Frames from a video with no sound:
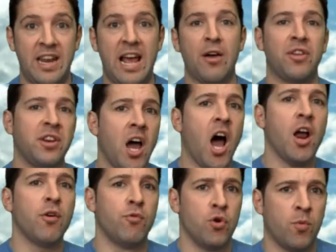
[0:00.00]
Now, the
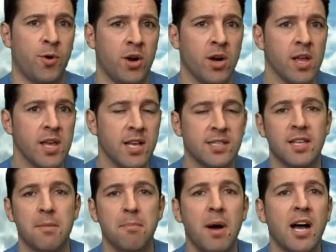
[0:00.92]
non-rumor is
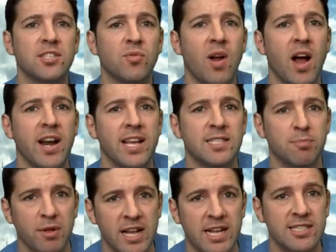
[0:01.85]
that Maserati has
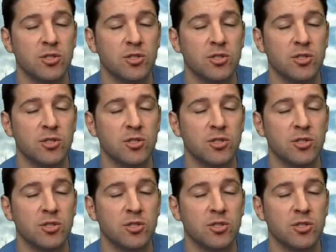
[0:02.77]
plans